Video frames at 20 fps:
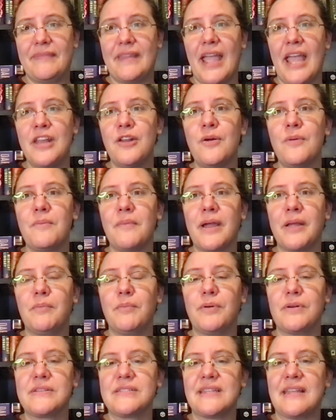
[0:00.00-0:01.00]
I don't mind
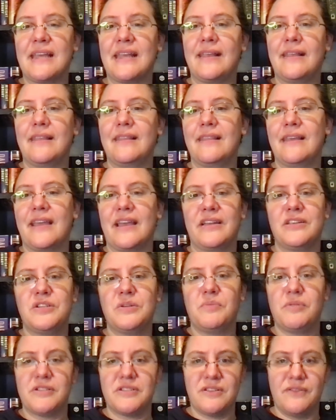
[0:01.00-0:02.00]
books like the
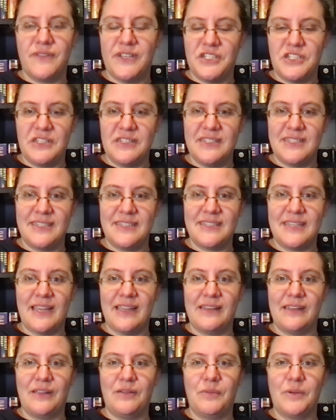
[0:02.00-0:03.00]
Kaiju Preservation
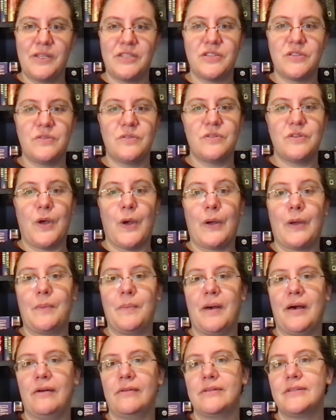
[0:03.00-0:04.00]
Society, which talk
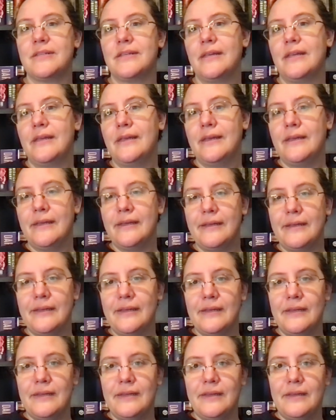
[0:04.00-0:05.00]
about
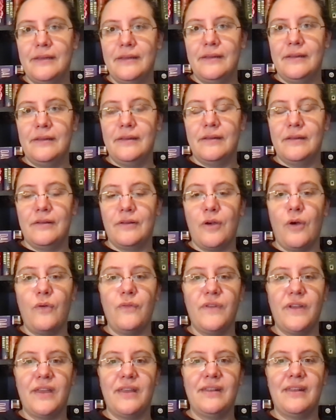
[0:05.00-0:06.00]

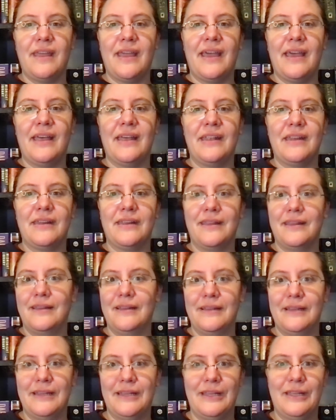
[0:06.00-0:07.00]
COVID and
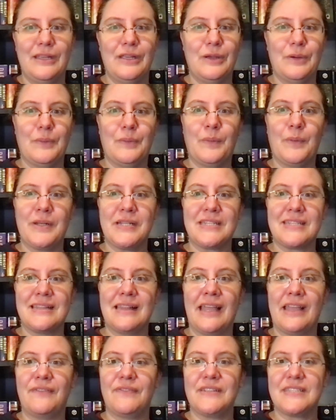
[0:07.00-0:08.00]
you know what
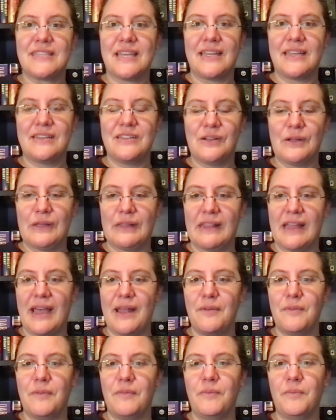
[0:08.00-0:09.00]
life is like during
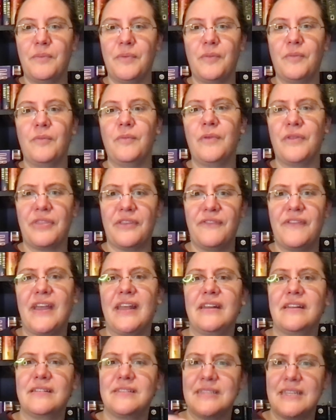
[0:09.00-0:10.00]
that, with the
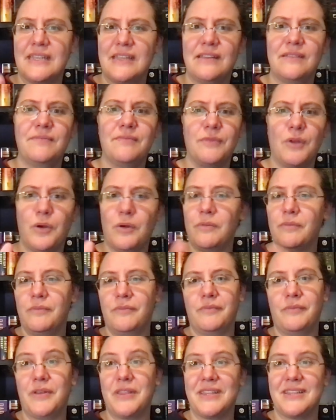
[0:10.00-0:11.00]
fantasy or
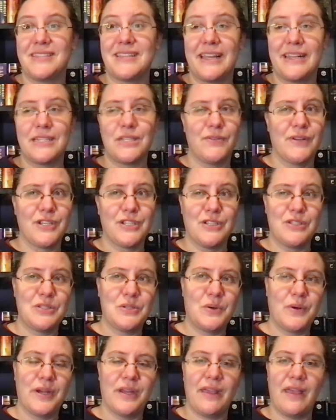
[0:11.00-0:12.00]
with the science fiction
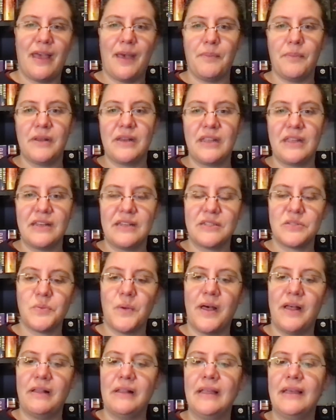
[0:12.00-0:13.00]
story happening as
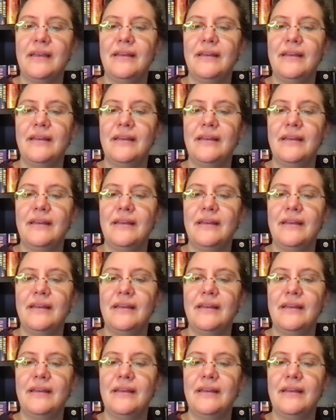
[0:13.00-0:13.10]
well.